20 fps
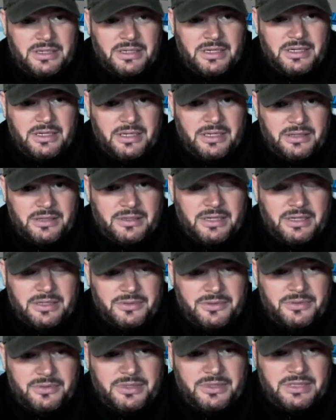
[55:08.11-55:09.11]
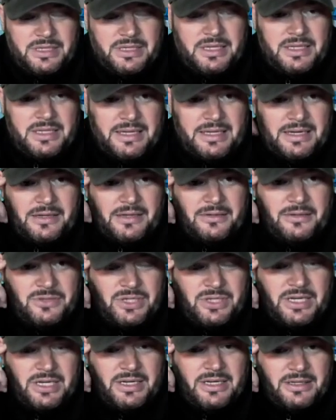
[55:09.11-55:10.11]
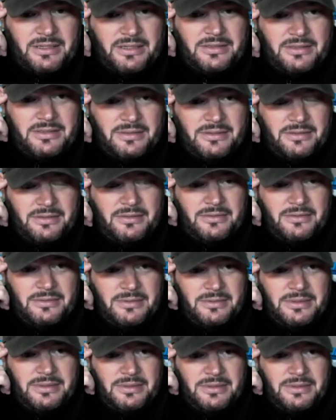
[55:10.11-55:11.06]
and other countries that allowed China to